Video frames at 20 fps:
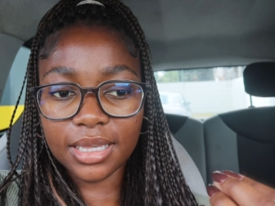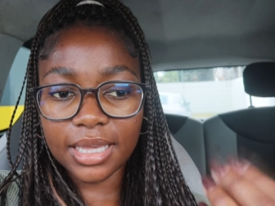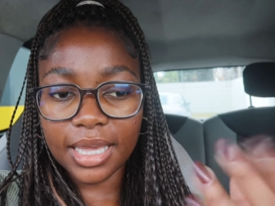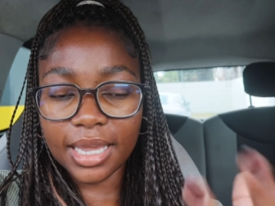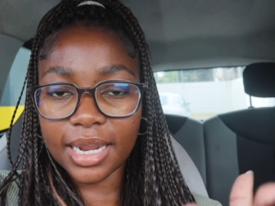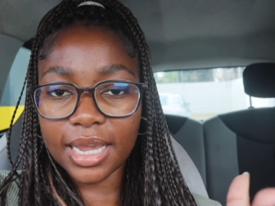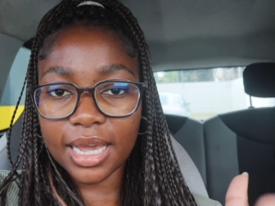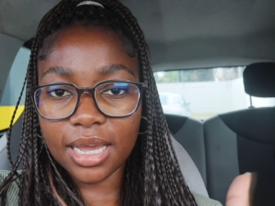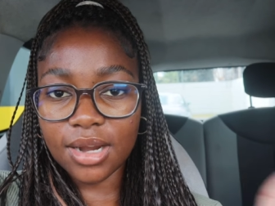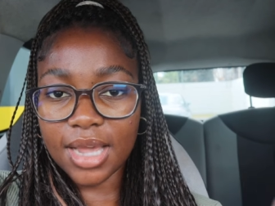
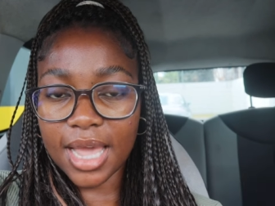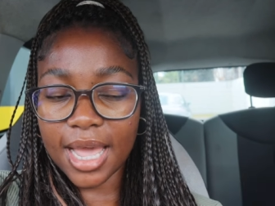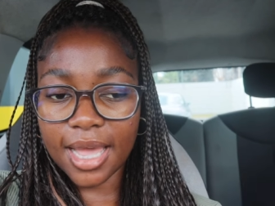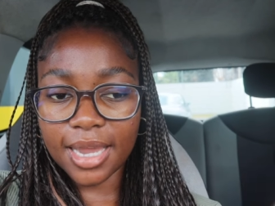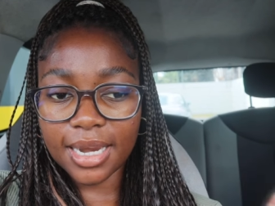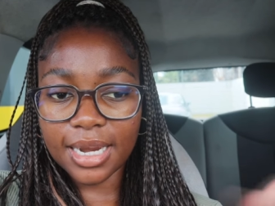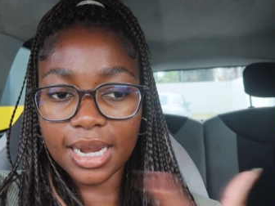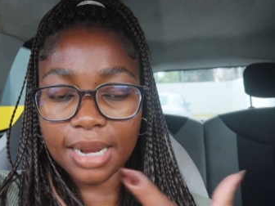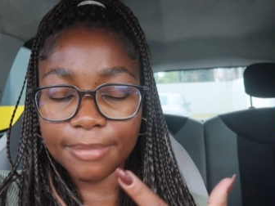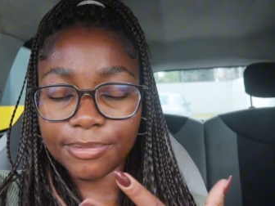getting out of
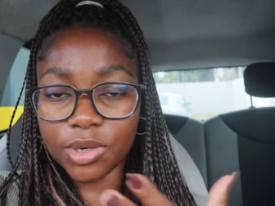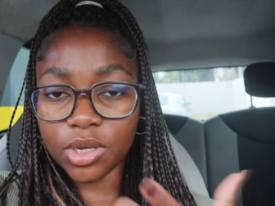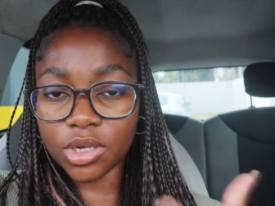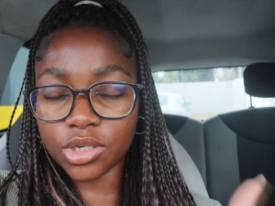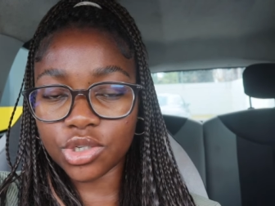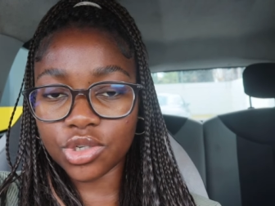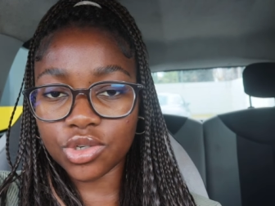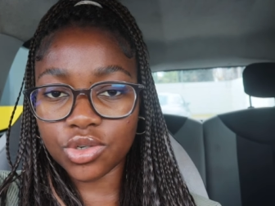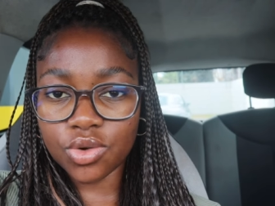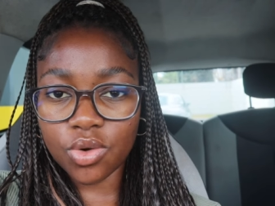hand and I'm
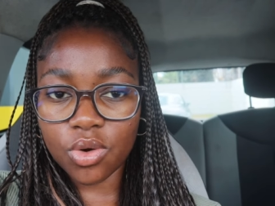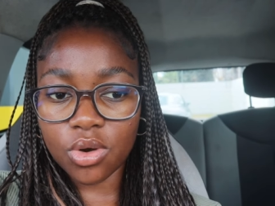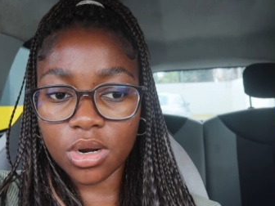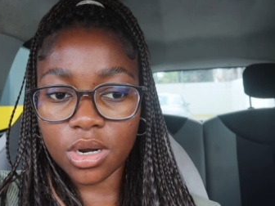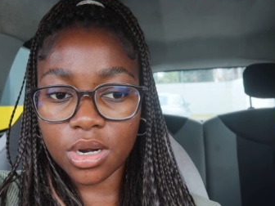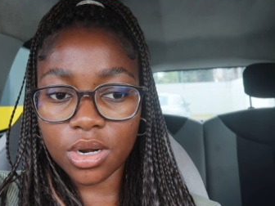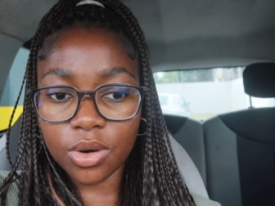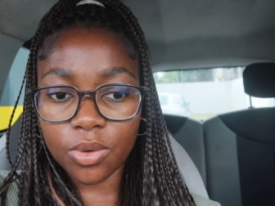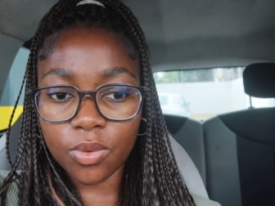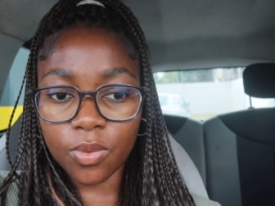not
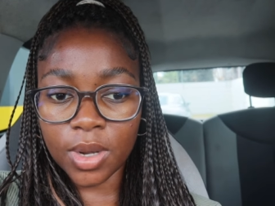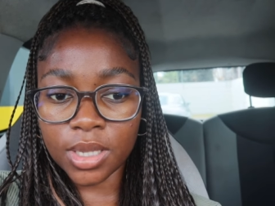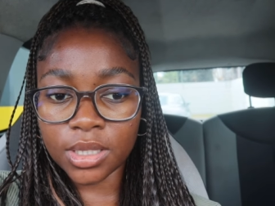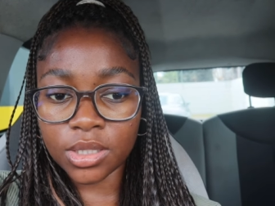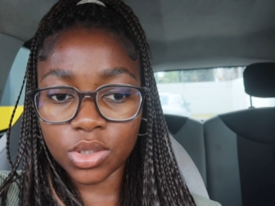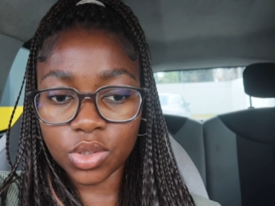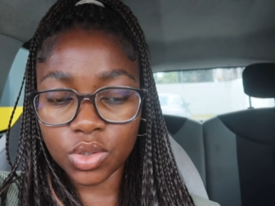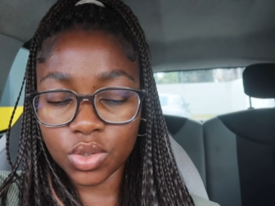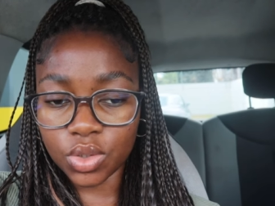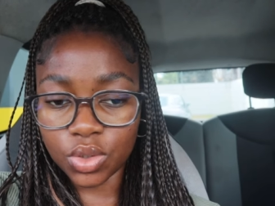sure what
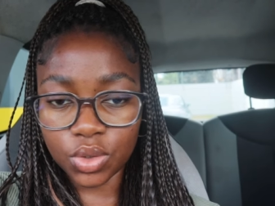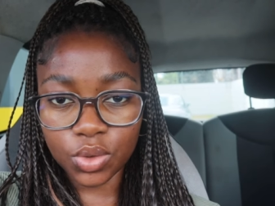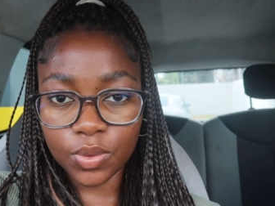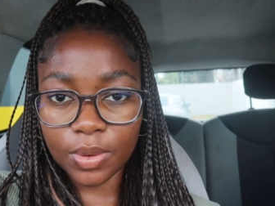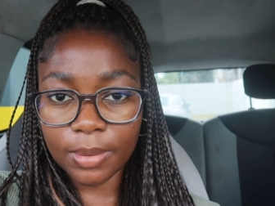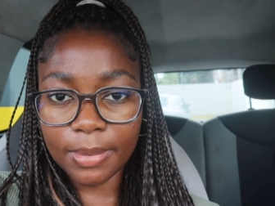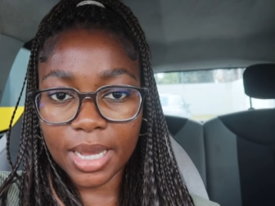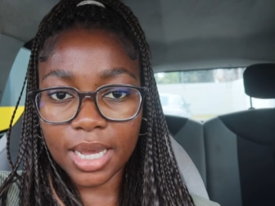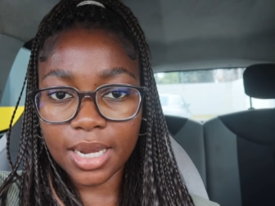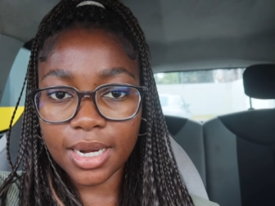to
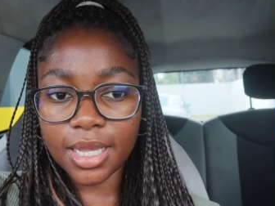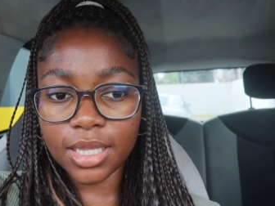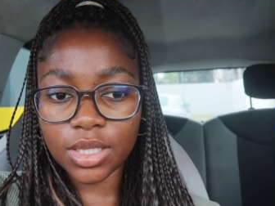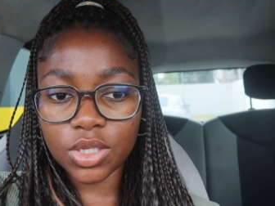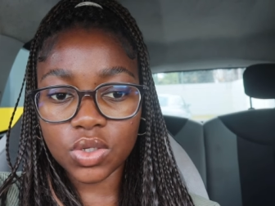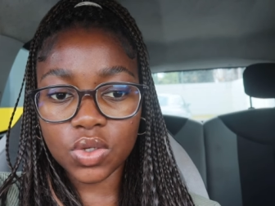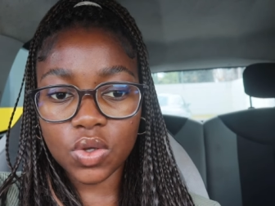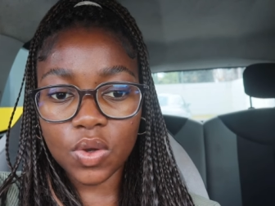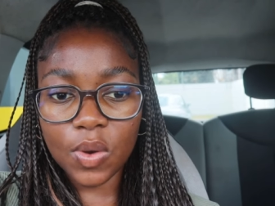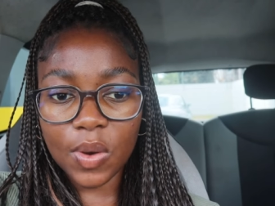do about it
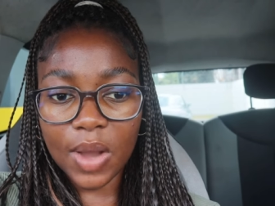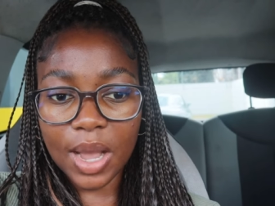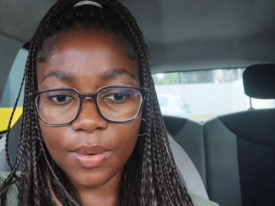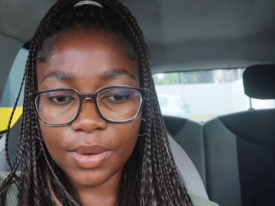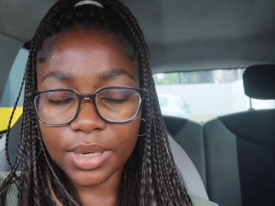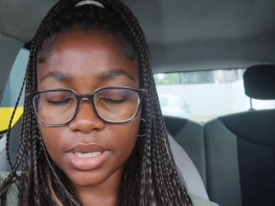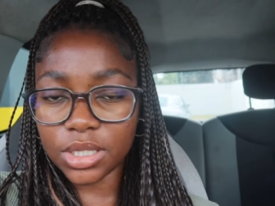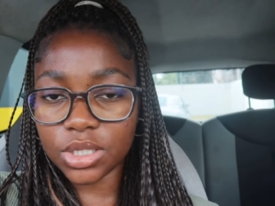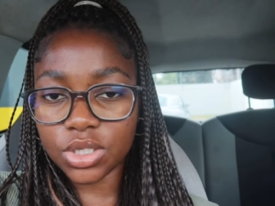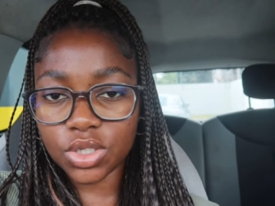so I
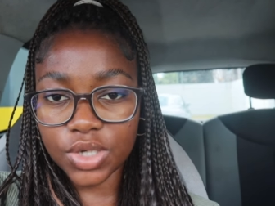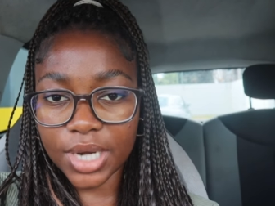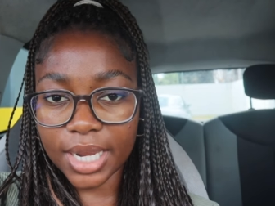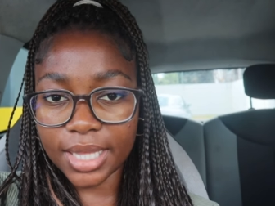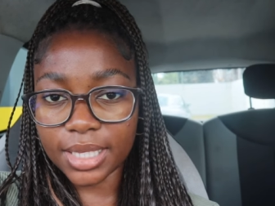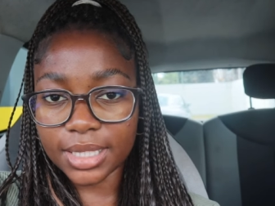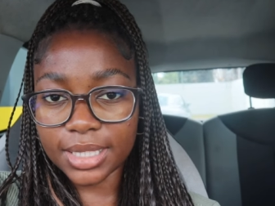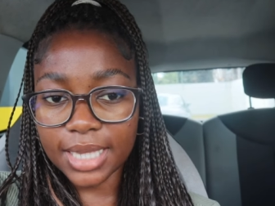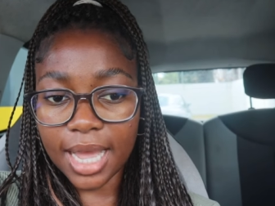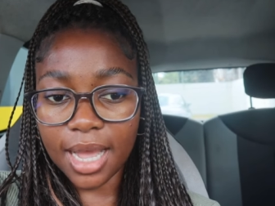wanted to
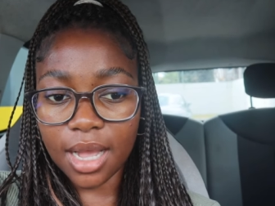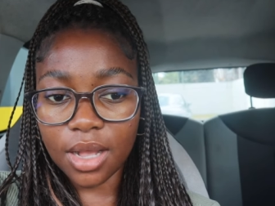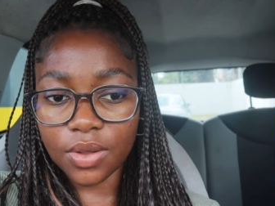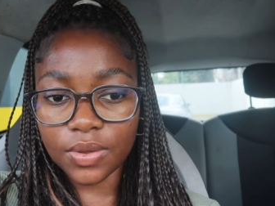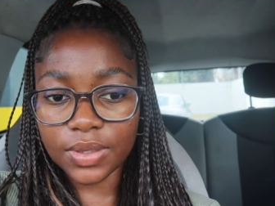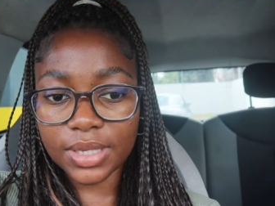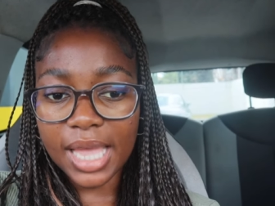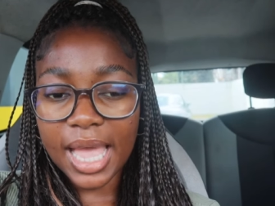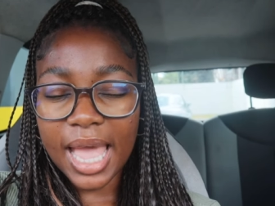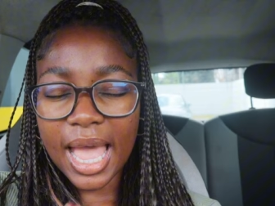try this
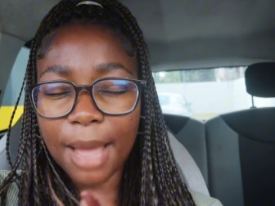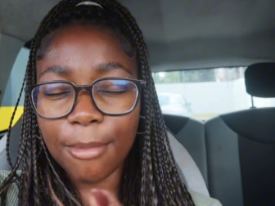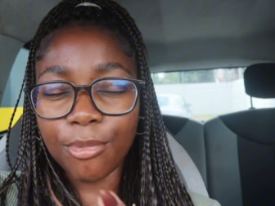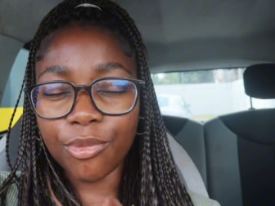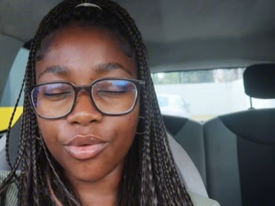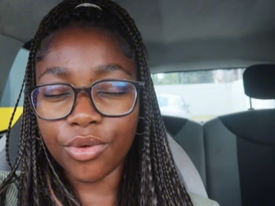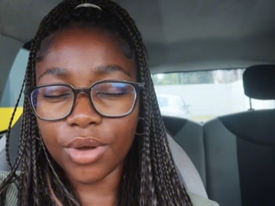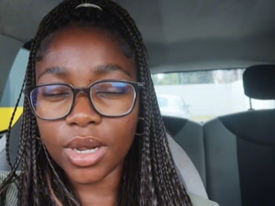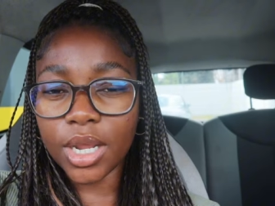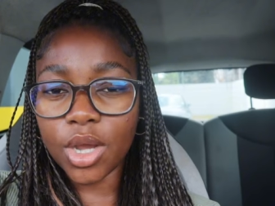out
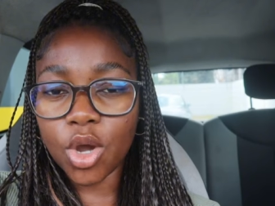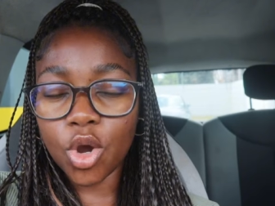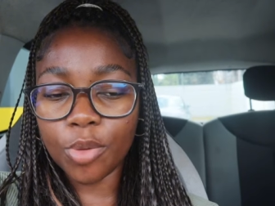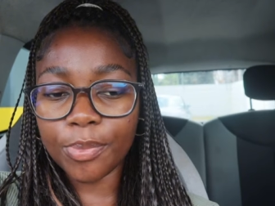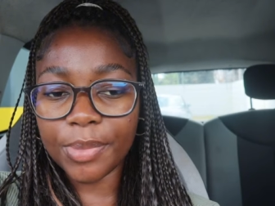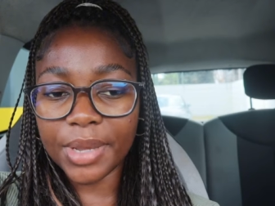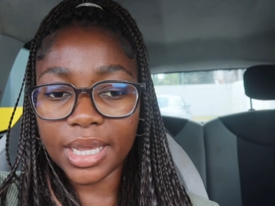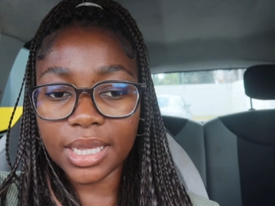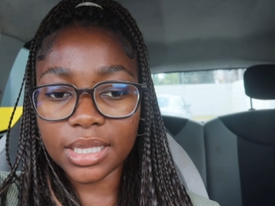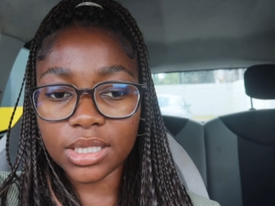I'm really
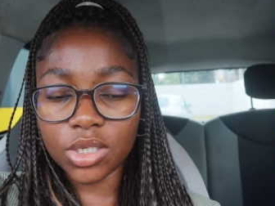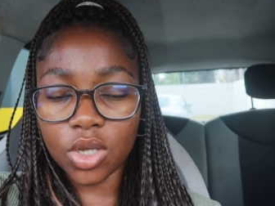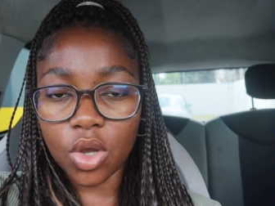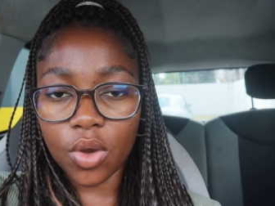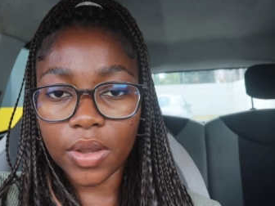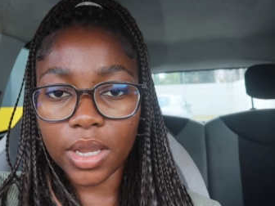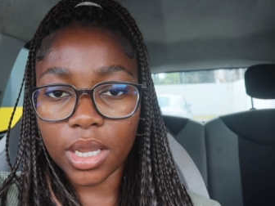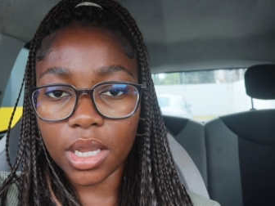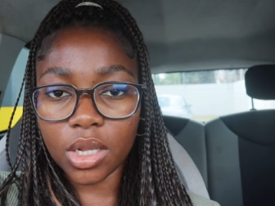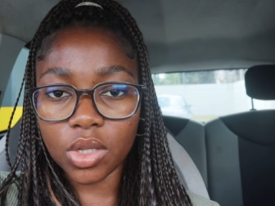hoping it's
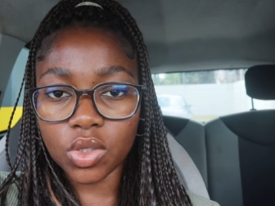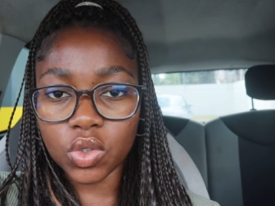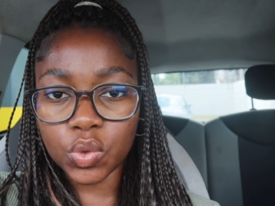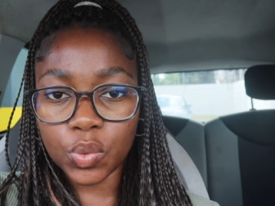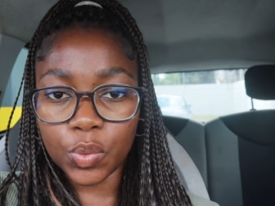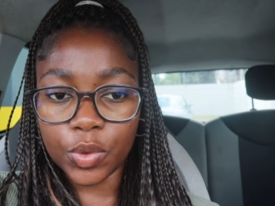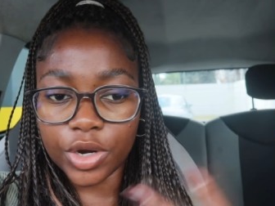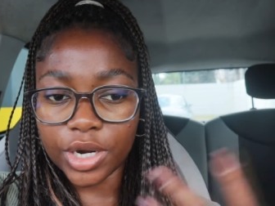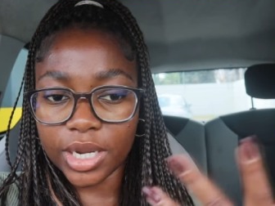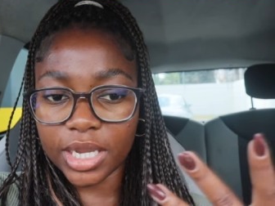going
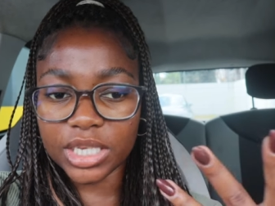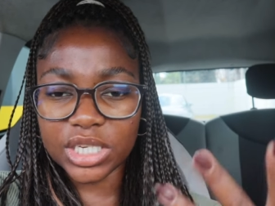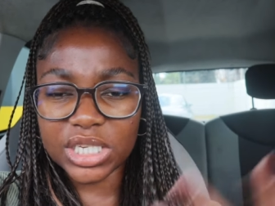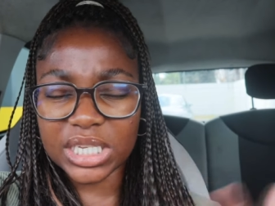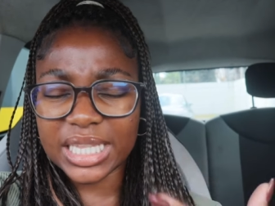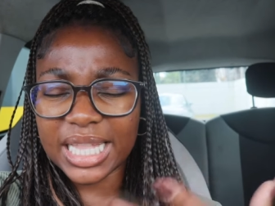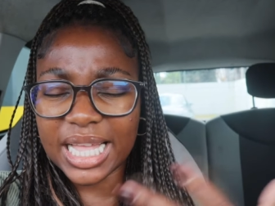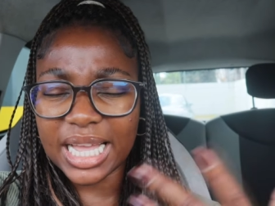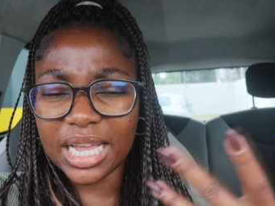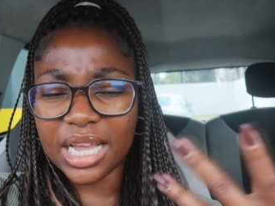to work and
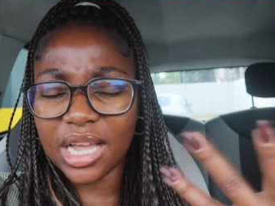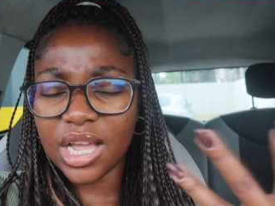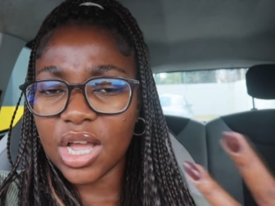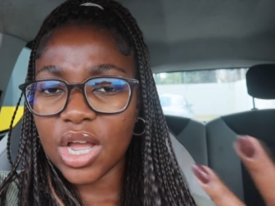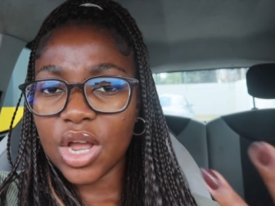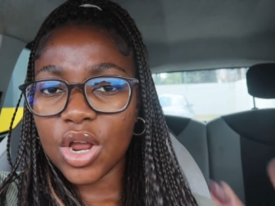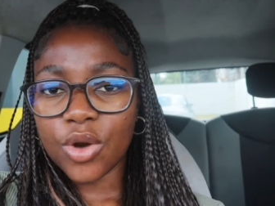just like